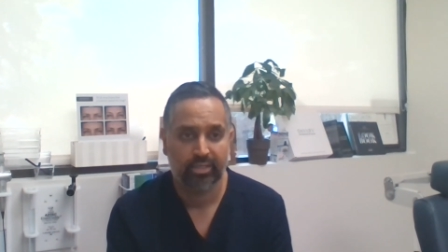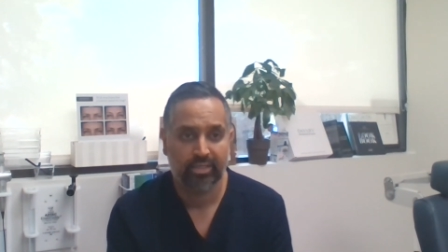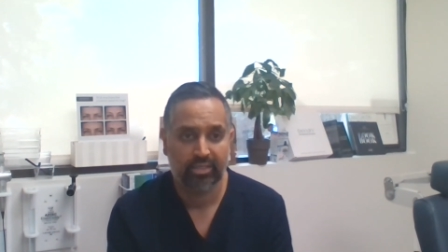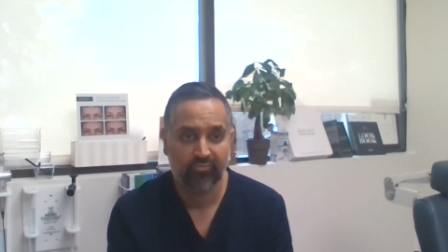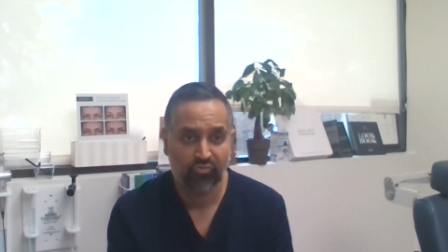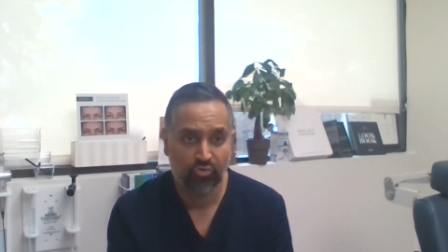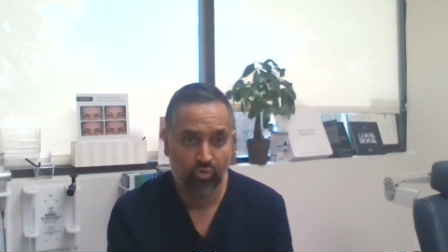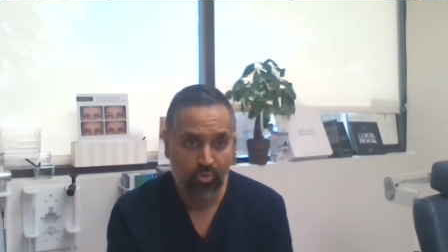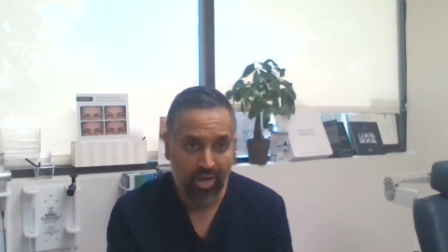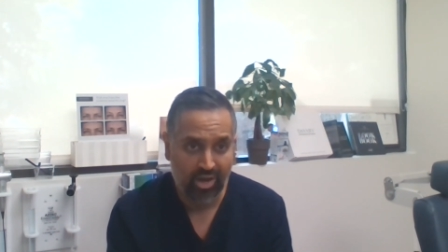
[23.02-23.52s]

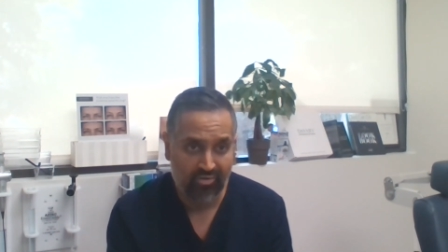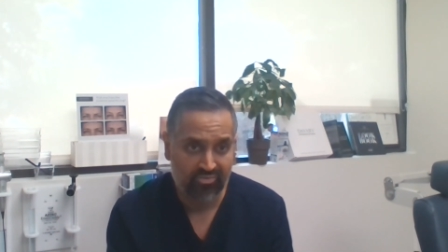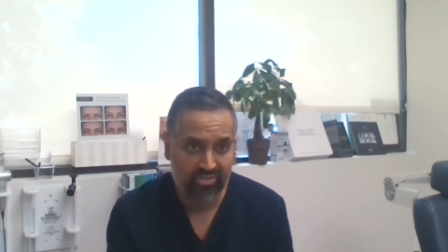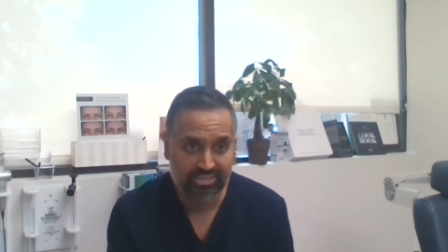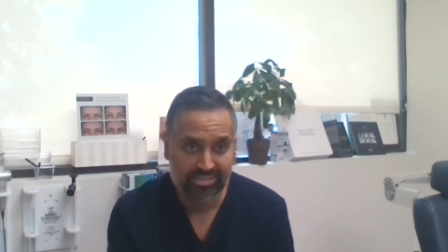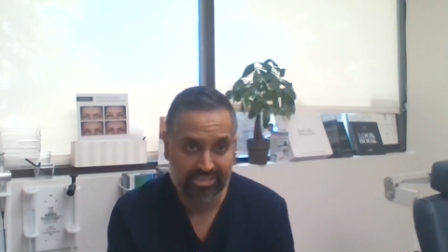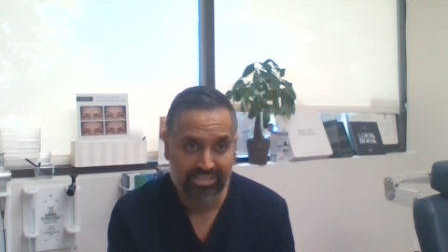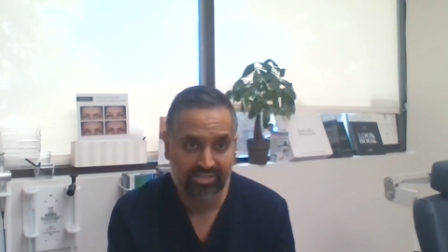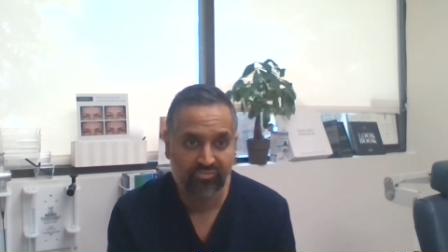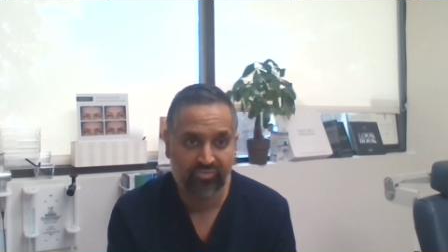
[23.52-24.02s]
if you have a
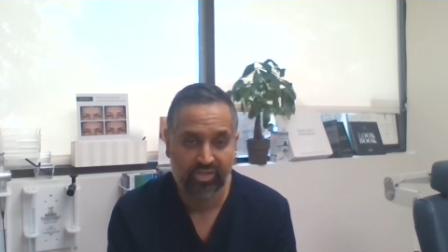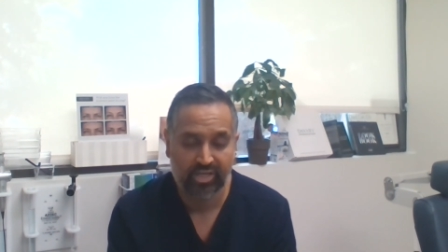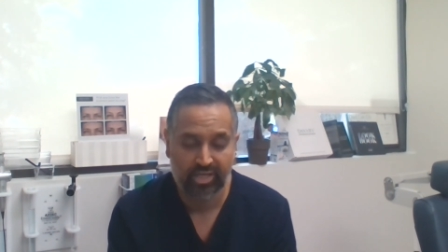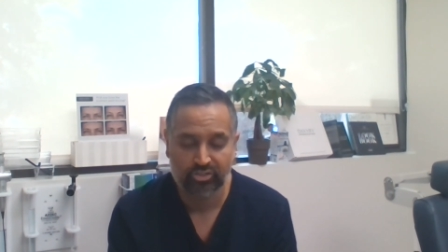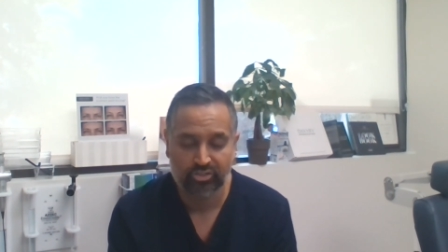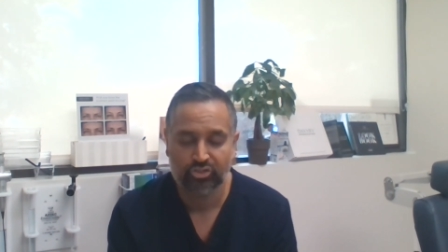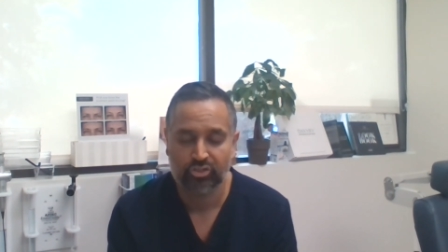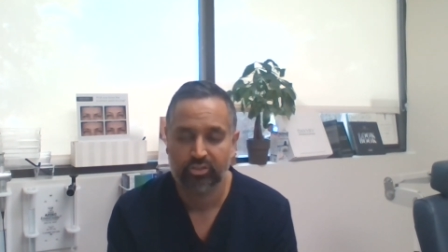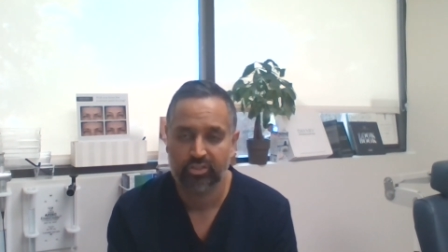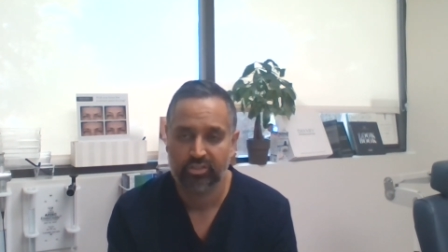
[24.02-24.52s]

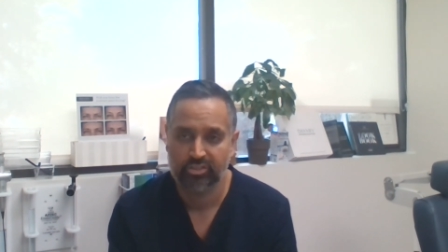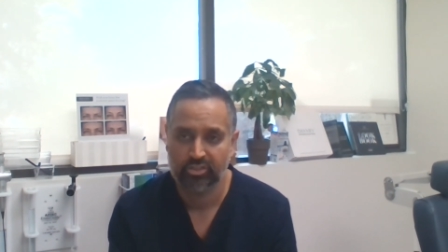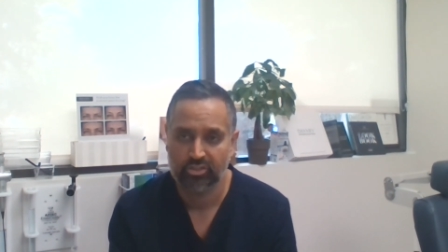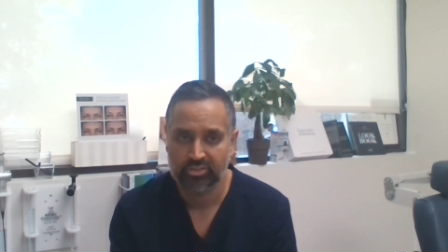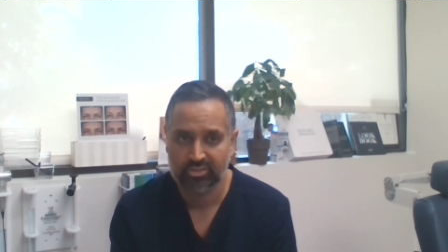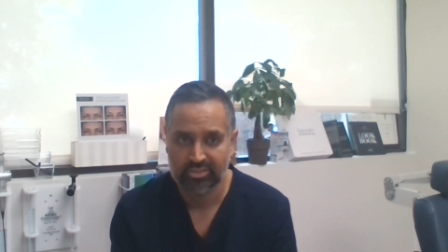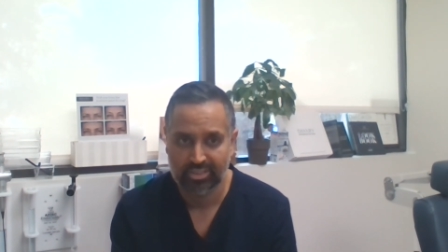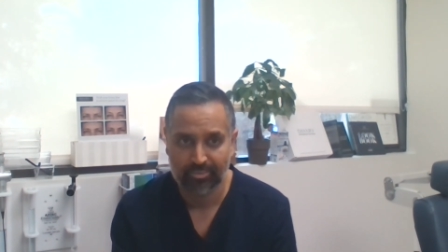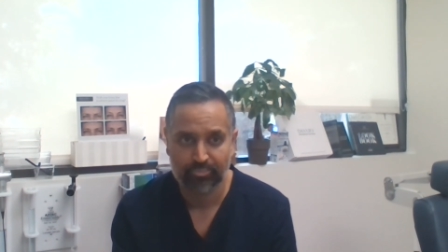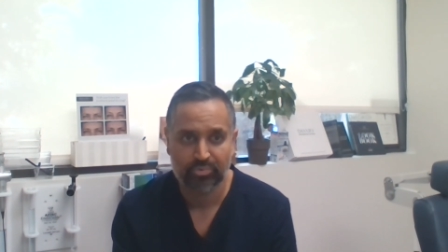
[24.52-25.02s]
deviation in your
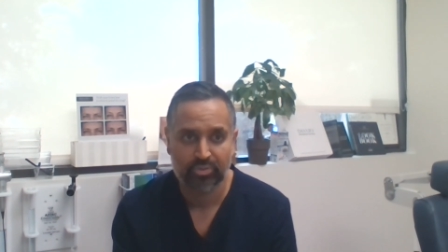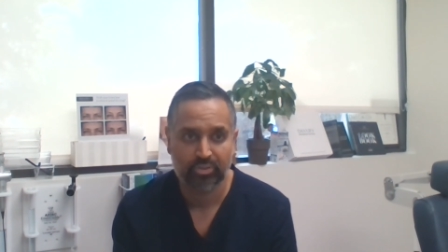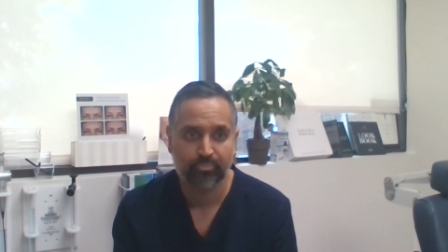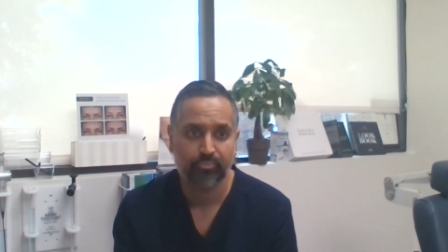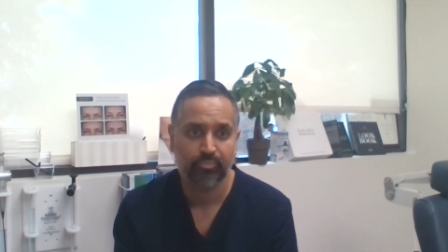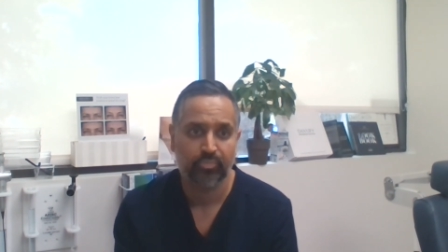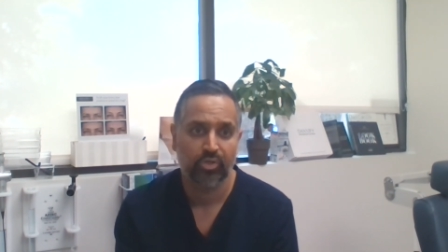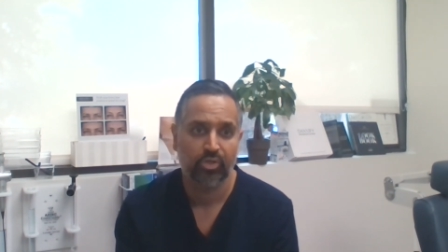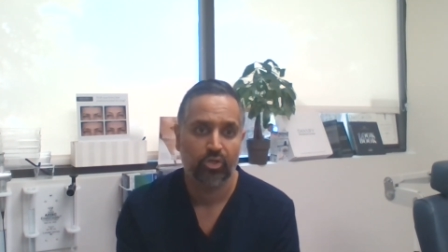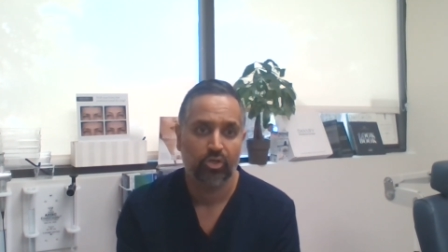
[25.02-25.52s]
septum,